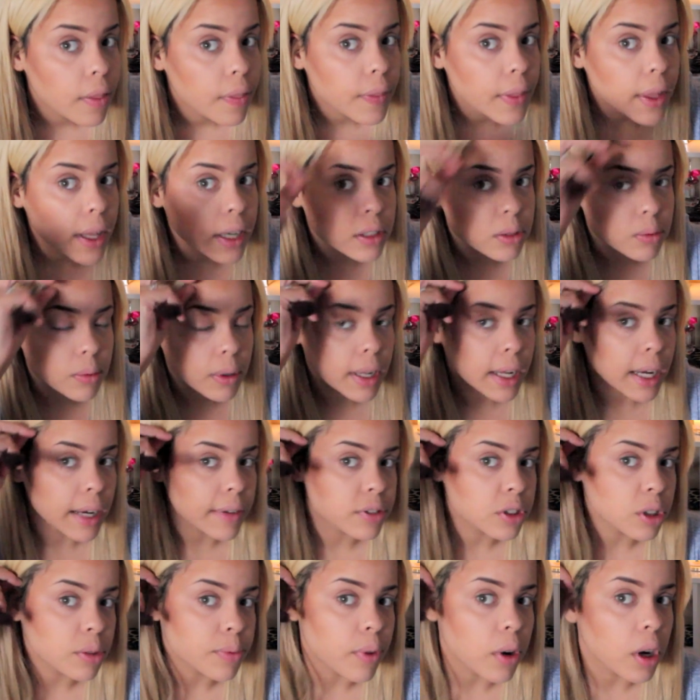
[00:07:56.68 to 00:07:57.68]
that is what I
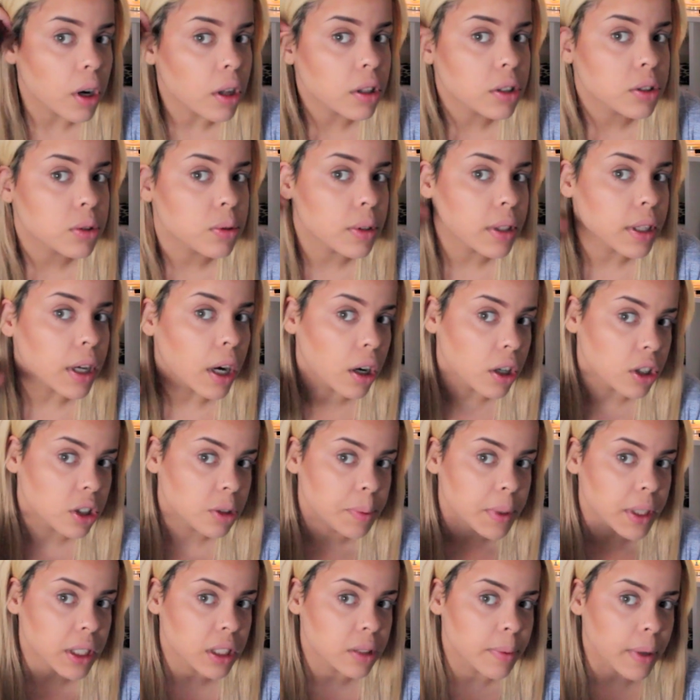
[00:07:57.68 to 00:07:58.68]
have so far. It looks really harsh
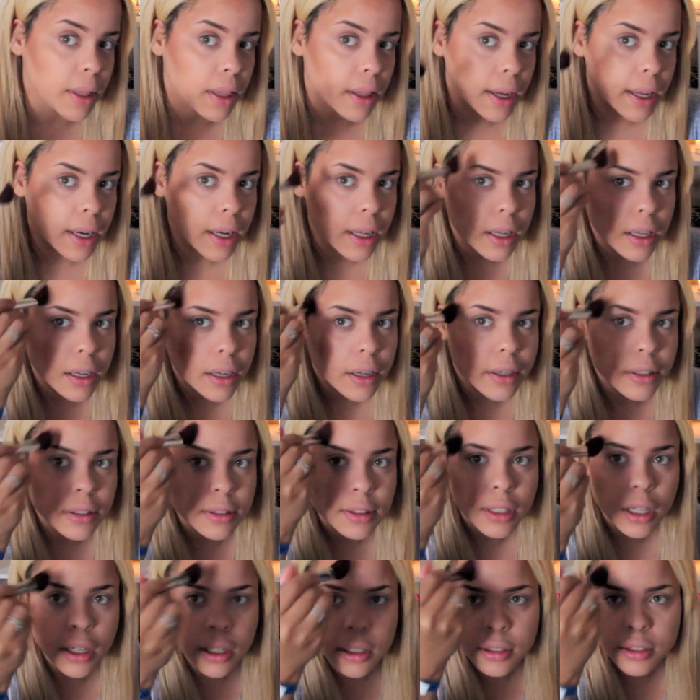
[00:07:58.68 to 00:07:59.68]
because my lighting in here
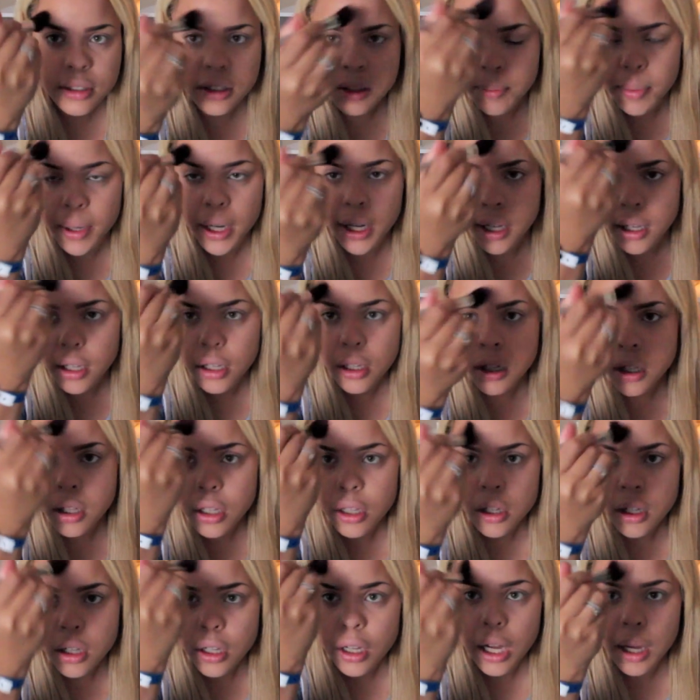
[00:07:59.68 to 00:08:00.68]
sucks, but
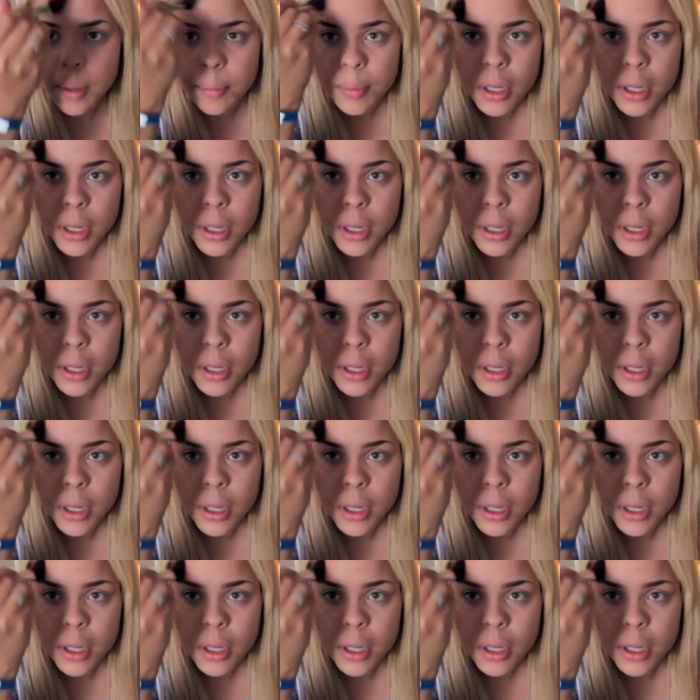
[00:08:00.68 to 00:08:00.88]
I'm